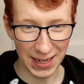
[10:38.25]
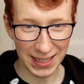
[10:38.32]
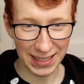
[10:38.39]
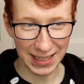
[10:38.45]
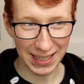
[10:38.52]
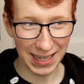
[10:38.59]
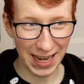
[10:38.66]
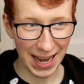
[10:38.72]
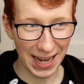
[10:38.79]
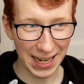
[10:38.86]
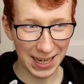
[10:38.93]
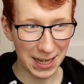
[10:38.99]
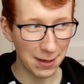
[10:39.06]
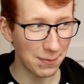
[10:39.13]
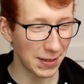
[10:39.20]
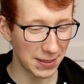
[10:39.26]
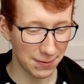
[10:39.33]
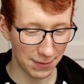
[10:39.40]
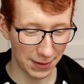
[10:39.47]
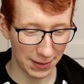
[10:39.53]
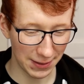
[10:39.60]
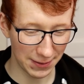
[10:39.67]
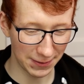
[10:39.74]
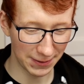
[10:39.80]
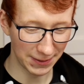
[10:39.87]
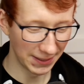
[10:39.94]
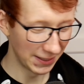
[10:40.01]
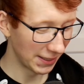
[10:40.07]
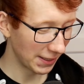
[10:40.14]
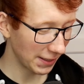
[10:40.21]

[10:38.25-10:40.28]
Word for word: I can like hang it up. That's very cool.